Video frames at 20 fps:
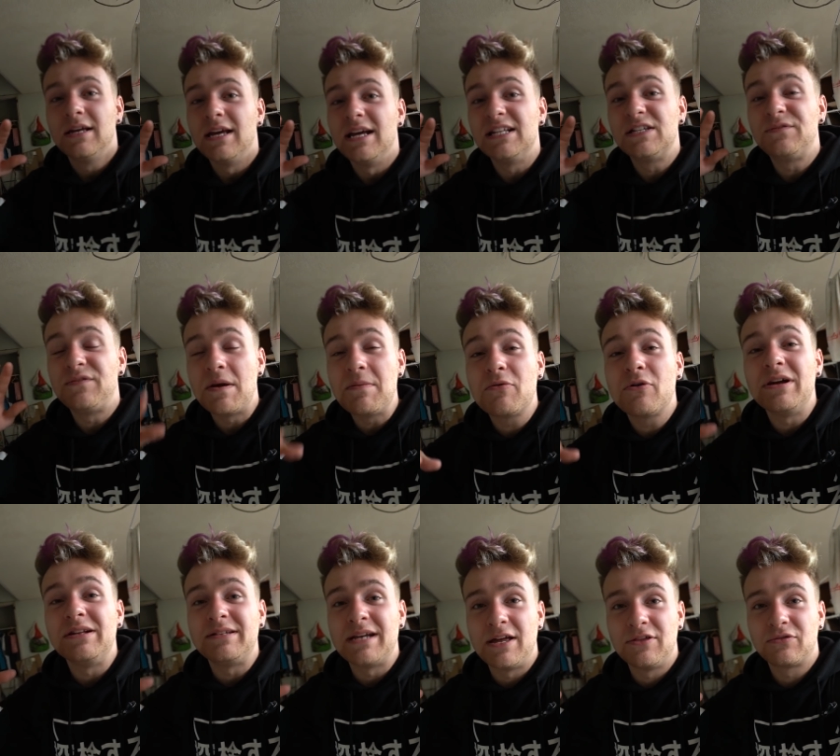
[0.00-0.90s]
It's
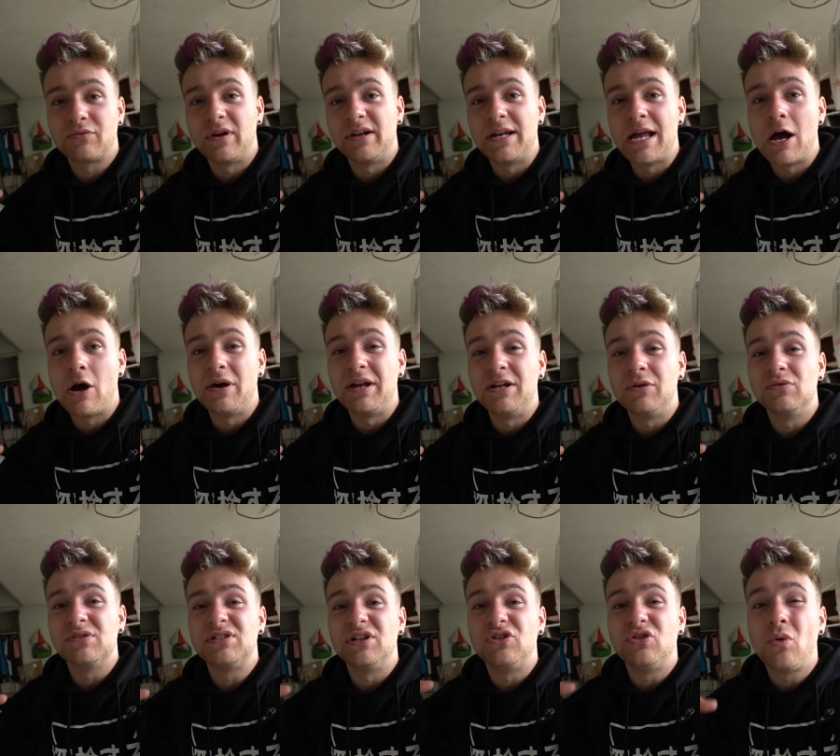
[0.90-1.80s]
February 10th right now, and it
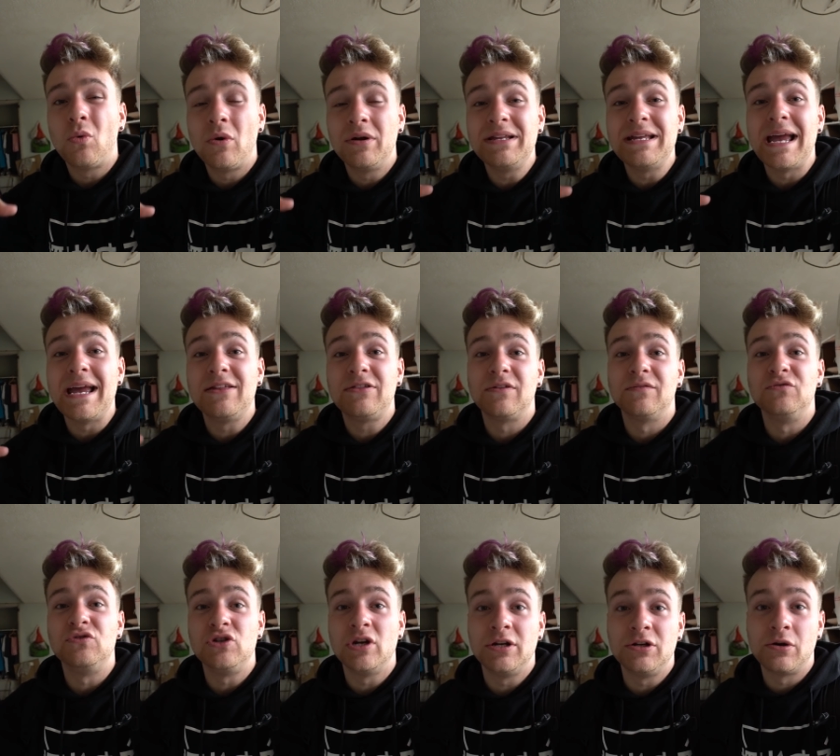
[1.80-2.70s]
was the 28th of
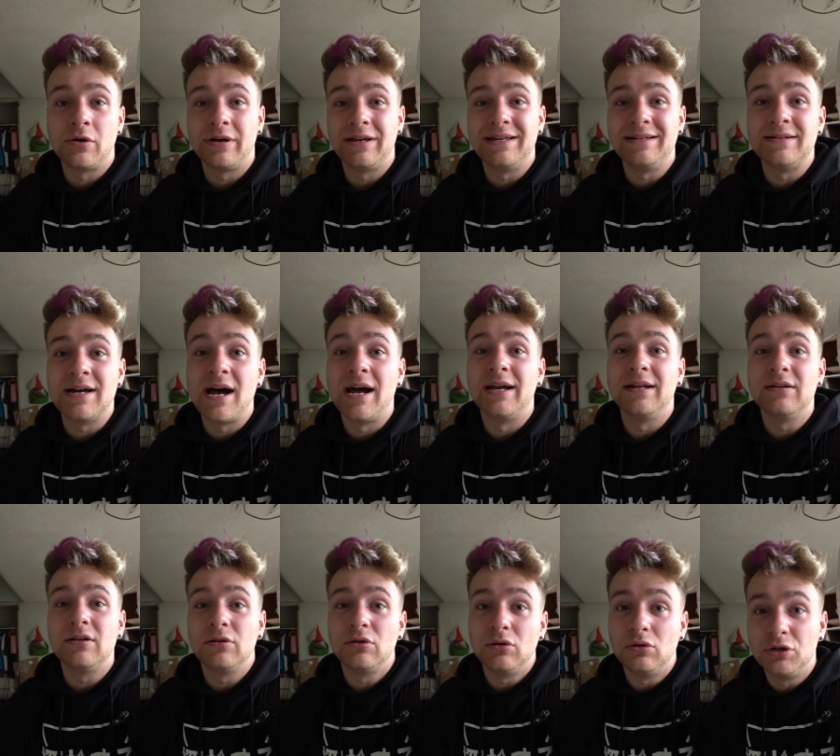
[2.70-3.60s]
January he
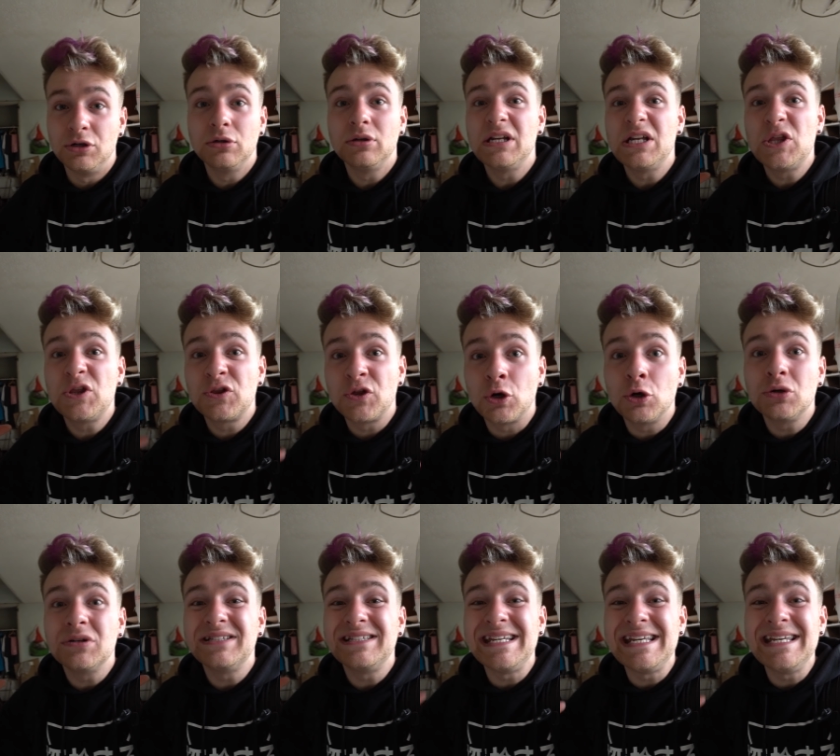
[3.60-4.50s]
died, literally
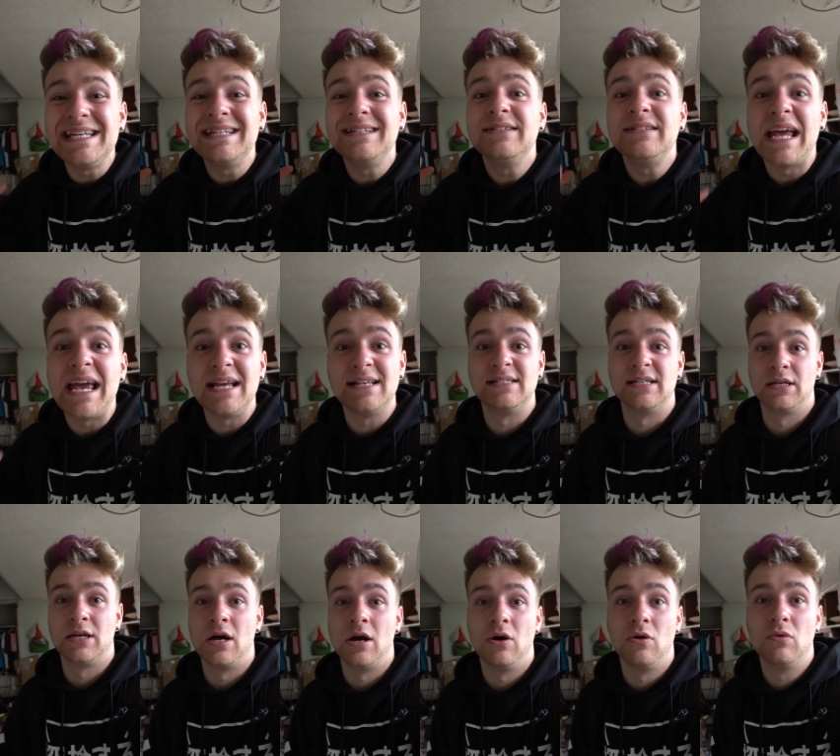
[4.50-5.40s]
13 days
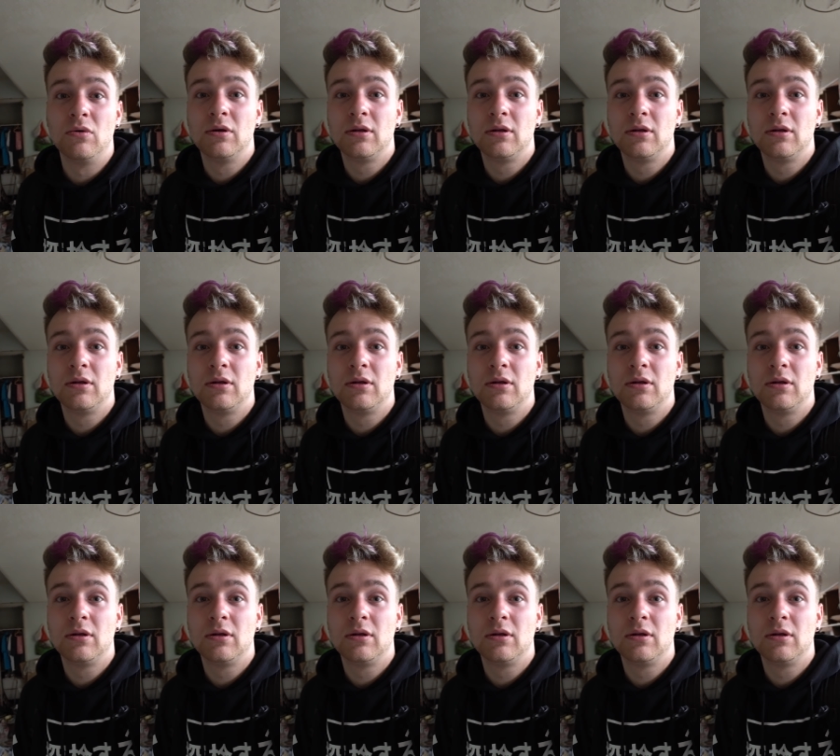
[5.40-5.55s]
ago.